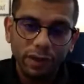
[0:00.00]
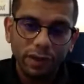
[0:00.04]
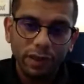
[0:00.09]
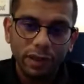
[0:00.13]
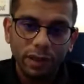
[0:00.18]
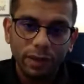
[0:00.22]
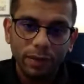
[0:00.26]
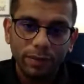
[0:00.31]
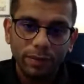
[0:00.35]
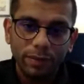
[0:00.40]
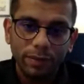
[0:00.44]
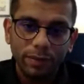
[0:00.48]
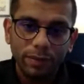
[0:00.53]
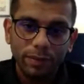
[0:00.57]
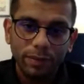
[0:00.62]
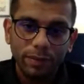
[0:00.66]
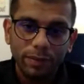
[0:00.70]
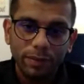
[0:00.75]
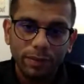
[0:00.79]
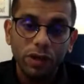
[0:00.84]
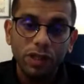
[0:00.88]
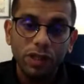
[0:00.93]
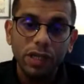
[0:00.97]
the
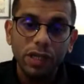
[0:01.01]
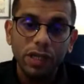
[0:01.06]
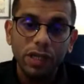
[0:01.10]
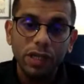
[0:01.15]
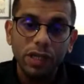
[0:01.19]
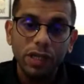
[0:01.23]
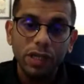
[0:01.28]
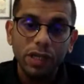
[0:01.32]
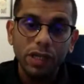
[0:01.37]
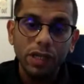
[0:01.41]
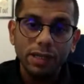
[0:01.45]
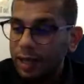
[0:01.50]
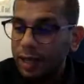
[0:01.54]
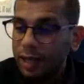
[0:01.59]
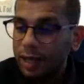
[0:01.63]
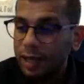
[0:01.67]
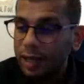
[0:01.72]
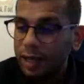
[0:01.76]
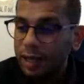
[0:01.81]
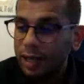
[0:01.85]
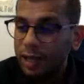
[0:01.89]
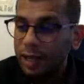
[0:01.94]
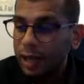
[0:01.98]
pedagogy is
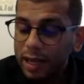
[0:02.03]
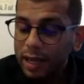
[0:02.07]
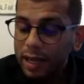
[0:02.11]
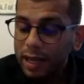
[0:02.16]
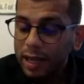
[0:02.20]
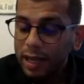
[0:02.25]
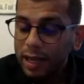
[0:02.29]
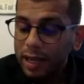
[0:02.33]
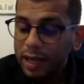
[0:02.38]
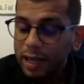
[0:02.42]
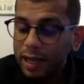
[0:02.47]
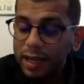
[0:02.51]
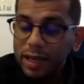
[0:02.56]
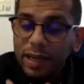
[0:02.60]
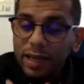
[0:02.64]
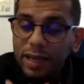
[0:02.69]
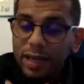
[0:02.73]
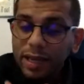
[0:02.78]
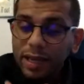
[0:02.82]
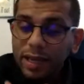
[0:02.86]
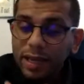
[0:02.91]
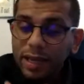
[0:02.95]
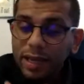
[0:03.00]

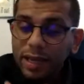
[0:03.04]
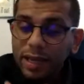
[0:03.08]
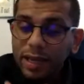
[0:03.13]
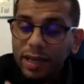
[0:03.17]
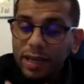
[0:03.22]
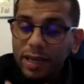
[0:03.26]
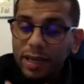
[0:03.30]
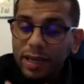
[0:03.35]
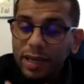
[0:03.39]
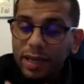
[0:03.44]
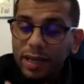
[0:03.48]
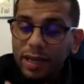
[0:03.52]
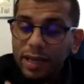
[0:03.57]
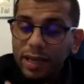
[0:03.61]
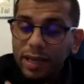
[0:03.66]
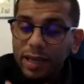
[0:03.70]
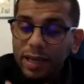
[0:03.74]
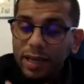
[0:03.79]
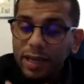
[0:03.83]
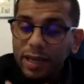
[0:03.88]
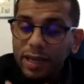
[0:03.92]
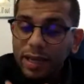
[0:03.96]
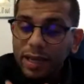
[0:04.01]
engagement, right? You're not
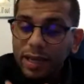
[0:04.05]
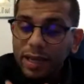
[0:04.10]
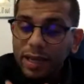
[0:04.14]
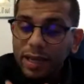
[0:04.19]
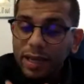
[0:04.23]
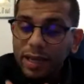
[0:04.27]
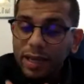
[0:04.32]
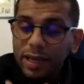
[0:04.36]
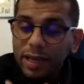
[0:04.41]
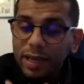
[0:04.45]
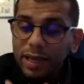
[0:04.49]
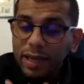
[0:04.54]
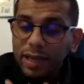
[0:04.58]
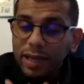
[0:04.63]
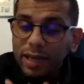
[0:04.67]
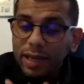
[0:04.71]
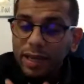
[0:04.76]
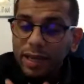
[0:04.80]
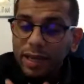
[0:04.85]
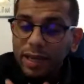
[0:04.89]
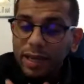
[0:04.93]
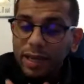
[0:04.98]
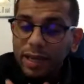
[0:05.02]
only being introduced,
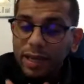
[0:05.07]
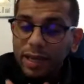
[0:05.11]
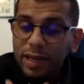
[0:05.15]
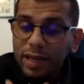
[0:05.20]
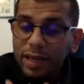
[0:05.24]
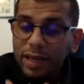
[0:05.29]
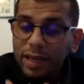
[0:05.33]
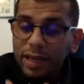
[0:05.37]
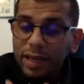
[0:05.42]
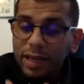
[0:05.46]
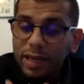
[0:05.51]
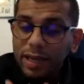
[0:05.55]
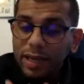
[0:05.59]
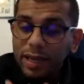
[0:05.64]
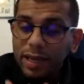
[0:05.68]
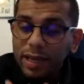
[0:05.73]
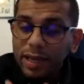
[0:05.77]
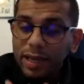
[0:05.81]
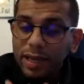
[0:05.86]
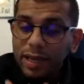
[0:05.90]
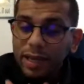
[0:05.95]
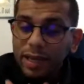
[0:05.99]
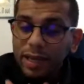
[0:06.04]
but we
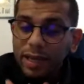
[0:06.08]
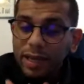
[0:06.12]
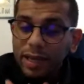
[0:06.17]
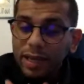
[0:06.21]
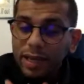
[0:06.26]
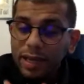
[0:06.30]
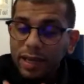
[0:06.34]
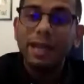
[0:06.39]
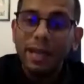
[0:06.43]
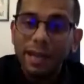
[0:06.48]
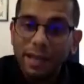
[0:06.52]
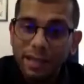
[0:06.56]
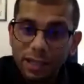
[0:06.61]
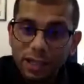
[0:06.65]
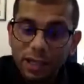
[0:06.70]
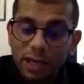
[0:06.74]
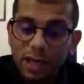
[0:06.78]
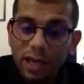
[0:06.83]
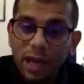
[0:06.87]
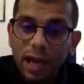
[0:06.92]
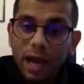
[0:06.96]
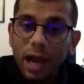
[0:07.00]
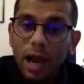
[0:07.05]
also help you to engage.